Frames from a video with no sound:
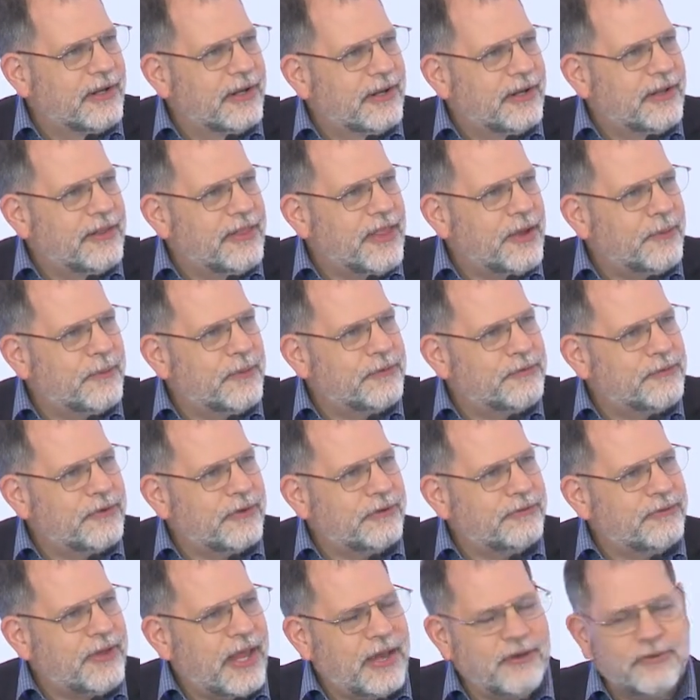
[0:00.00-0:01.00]
There was
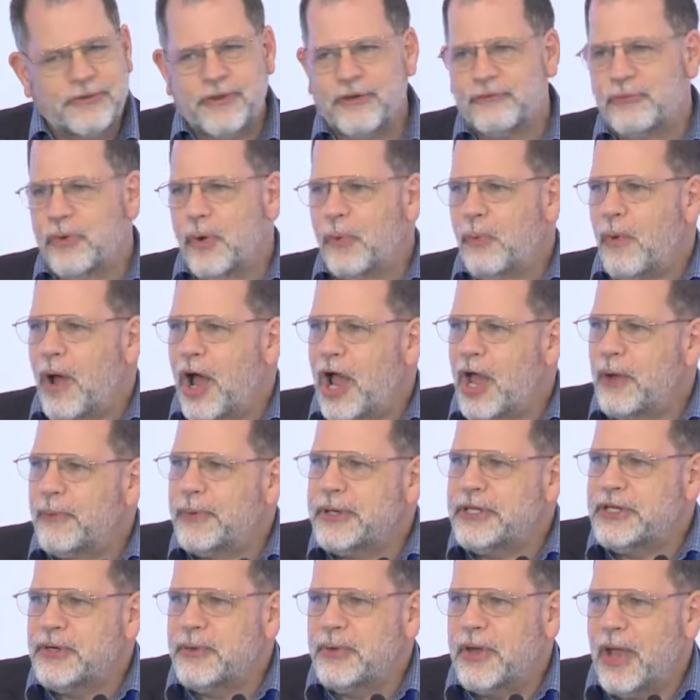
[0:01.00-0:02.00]
a sense of, well, why
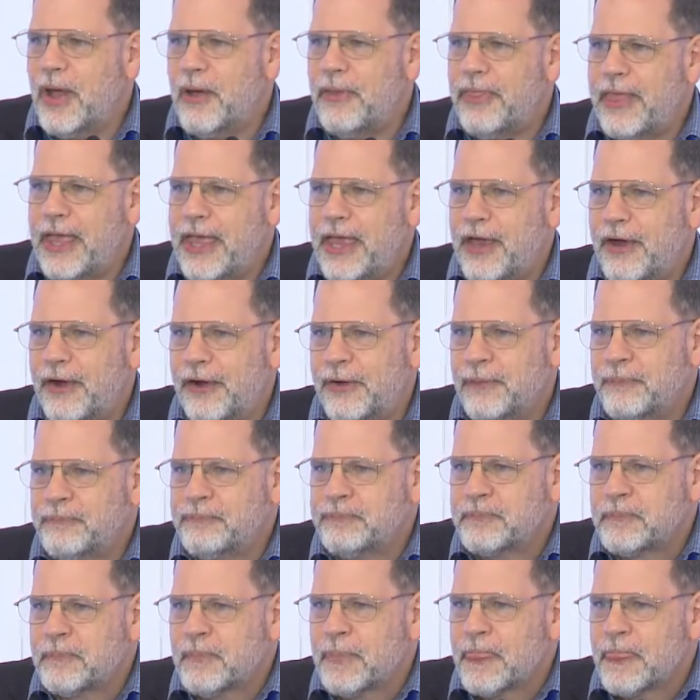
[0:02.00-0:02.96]
would you go there?